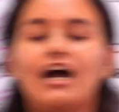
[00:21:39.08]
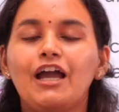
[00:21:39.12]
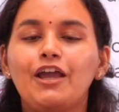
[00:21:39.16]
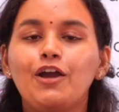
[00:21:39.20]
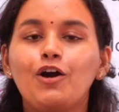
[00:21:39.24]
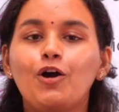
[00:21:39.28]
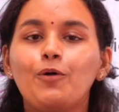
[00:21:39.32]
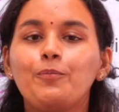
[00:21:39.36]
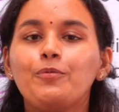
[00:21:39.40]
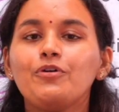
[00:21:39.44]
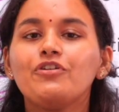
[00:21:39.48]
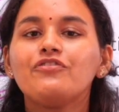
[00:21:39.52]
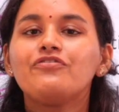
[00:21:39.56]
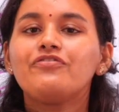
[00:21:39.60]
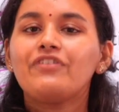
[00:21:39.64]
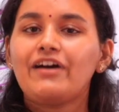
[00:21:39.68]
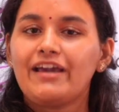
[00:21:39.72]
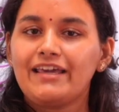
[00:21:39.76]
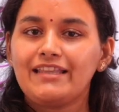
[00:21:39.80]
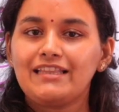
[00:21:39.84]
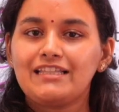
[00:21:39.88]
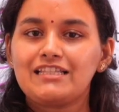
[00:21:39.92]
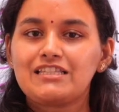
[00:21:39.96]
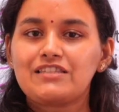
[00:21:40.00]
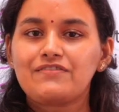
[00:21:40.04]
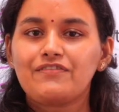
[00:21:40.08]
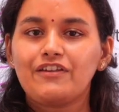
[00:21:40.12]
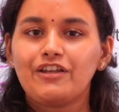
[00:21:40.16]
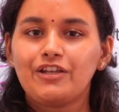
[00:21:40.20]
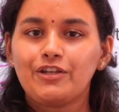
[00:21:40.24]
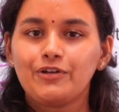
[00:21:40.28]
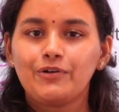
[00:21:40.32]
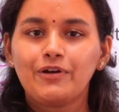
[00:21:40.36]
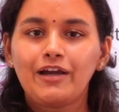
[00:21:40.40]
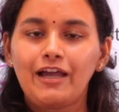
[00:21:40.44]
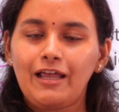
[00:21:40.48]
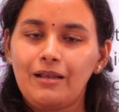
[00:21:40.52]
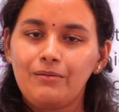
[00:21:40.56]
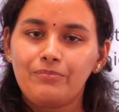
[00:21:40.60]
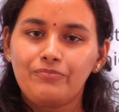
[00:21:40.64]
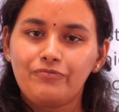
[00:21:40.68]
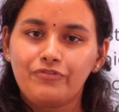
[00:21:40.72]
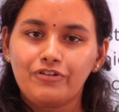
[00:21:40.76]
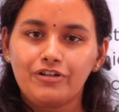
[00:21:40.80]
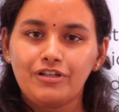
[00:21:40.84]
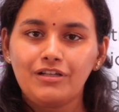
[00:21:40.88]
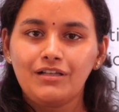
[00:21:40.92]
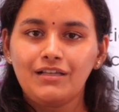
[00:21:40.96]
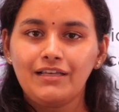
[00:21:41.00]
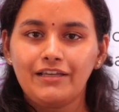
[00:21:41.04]
I hope you find this video
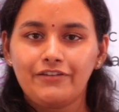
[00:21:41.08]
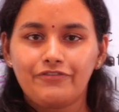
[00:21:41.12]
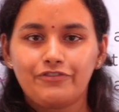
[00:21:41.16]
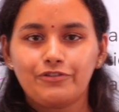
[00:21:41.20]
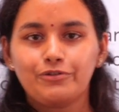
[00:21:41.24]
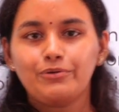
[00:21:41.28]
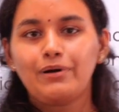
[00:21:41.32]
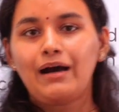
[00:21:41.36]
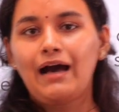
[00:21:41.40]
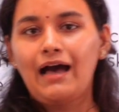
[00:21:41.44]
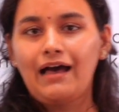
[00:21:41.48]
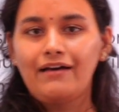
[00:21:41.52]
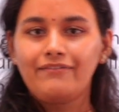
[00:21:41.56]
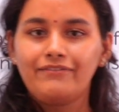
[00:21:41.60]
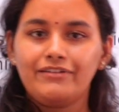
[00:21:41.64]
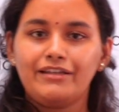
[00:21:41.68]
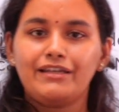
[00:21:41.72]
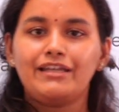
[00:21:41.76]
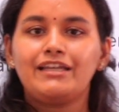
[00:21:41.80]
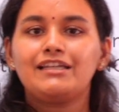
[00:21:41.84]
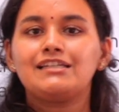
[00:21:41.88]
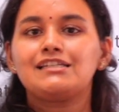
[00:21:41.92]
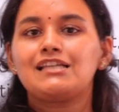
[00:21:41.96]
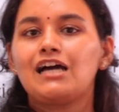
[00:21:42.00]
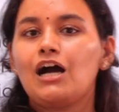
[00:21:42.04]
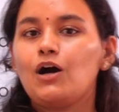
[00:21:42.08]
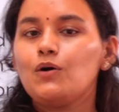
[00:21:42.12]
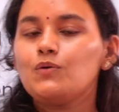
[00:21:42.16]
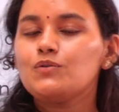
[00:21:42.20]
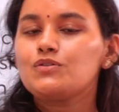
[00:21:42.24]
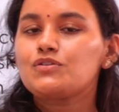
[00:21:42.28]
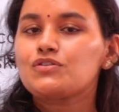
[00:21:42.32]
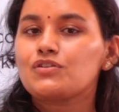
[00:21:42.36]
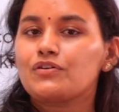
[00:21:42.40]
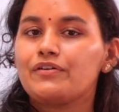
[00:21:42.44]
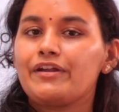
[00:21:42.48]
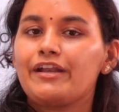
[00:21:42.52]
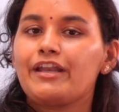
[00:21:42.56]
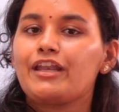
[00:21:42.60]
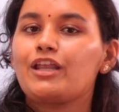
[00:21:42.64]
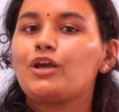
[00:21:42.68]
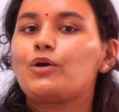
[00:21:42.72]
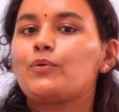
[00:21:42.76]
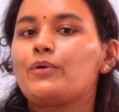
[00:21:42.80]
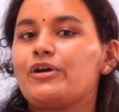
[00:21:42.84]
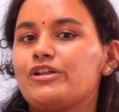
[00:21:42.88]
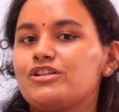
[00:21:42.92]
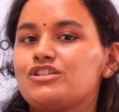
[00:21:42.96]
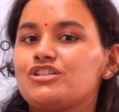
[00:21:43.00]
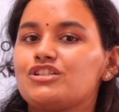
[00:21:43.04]
helpful. If you have any doubts or any
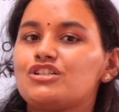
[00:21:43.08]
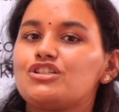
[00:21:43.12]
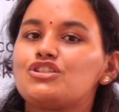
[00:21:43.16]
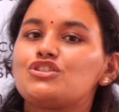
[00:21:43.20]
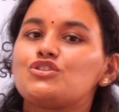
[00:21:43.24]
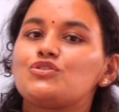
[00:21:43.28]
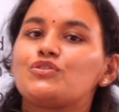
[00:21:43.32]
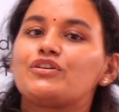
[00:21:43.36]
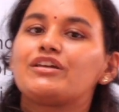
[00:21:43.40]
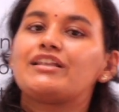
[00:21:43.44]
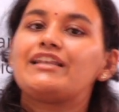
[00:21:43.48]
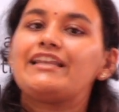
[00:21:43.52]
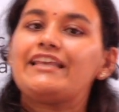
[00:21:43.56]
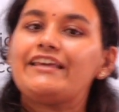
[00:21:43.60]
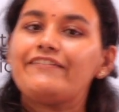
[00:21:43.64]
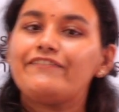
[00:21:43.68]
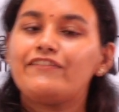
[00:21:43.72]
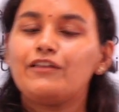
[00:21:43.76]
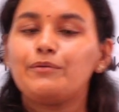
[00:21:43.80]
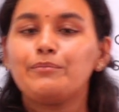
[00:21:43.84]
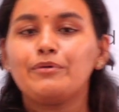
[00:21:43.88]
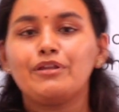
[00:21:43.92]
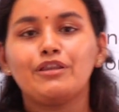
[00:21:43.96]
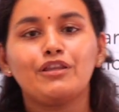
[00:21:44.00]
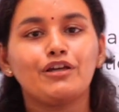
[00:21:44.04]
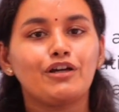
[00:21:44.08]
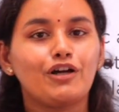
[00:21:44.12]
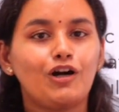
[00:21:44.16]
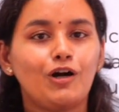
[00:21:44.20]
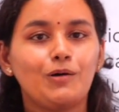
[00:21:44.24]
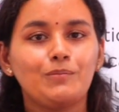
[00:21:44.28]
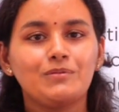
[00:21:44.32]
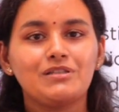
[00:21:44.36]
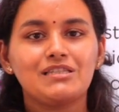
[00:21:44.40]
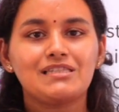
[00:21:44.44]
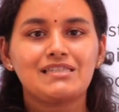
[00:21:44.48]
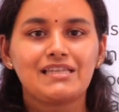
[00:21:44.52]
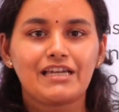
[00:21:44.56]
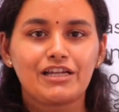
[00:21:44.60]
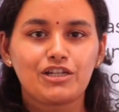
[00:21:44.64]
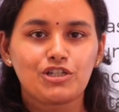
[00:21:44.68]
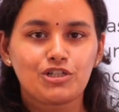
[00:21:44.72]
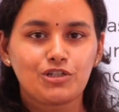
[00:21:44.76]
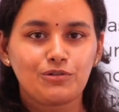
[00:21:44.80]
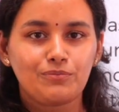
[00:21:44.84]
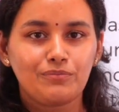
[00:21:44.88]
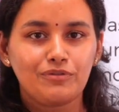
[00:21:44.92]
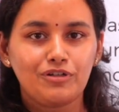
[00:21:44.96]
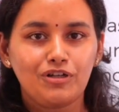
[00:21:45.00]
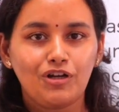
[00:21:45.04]
questions, you can leave them in the comment
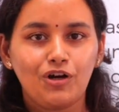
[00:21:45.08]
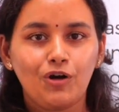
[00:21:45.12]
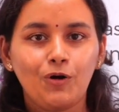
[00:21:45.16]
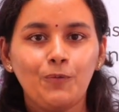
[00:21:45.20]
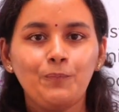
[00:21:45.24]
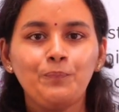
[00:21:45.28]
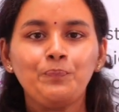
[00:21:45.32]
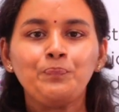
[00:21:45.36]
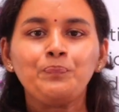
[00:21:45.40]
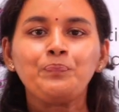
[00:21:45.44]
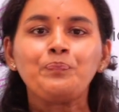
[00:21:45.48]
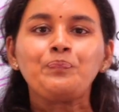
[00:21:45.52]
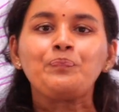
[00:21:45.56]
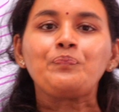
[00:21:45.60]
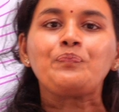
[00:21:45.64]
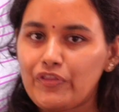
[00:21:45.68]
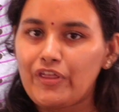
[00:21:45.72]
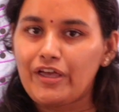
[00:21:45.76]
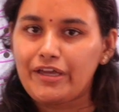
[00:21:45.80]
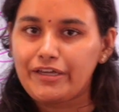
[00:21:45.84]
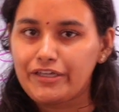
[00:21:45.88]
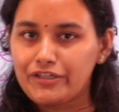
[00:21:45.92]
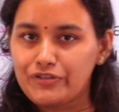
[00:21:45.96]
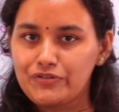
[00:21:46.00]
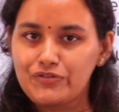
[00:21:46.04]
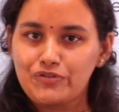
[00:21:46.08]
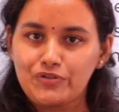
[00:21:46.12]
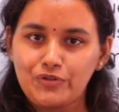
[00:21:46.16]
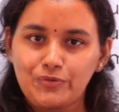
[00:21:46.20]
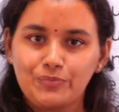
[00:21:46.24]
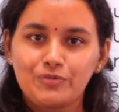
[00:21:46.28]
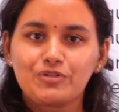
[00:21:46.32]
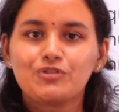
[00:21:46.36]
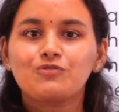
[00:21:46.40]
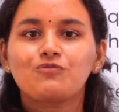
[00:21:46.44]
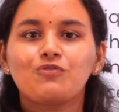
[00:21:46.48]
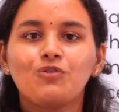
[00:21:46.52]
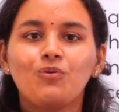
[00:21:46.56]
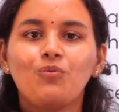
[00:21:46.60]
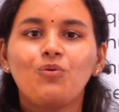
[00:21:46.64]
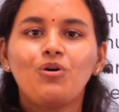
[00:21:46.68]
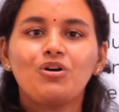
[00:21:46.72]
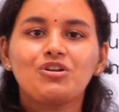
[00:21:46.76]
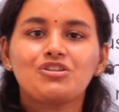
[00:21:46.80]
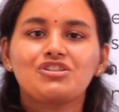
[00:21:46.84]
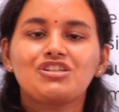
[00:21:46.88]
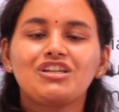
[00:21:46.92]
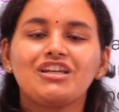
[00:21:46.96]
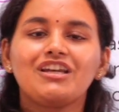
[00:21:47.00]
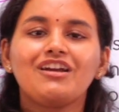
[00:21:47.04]
section below. Thank you so much for
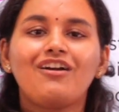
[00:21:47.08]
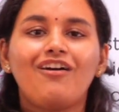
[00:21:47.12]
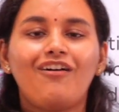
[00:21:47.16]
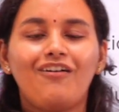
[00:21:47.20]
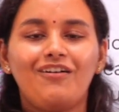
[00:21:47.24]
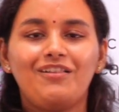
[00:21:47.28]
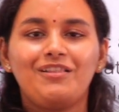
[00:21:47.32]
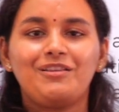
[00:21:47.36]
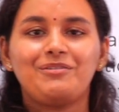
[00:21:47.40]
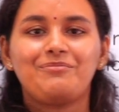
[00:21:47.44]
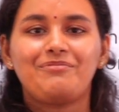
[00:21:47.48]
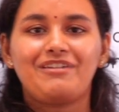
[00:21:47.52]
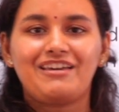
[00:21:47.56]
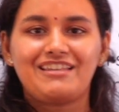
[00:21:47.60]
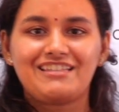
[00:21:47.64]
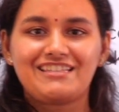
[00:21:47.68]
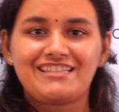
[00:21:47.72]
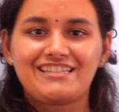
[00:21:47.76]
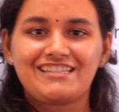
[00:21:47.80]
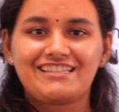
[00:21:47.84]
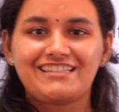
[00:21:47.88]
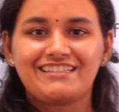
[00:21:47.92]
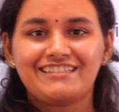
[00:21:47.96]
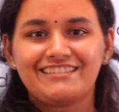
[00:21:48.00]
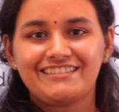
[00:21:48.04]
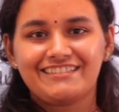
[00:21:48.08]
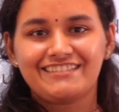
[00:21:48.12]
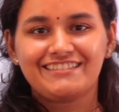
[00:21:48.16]
watching. All the best.